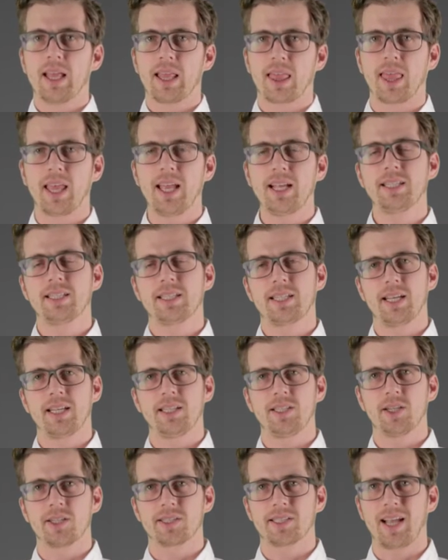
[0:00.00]
Things
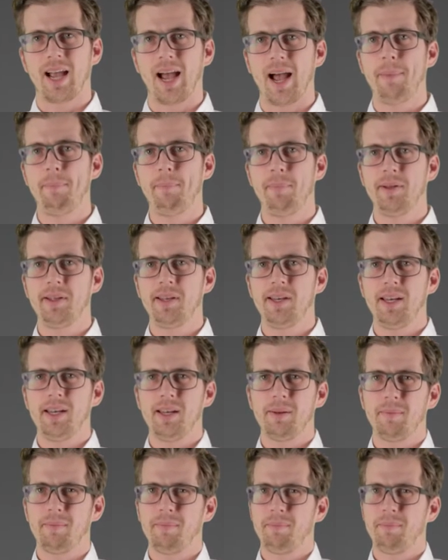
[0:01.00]
can just happen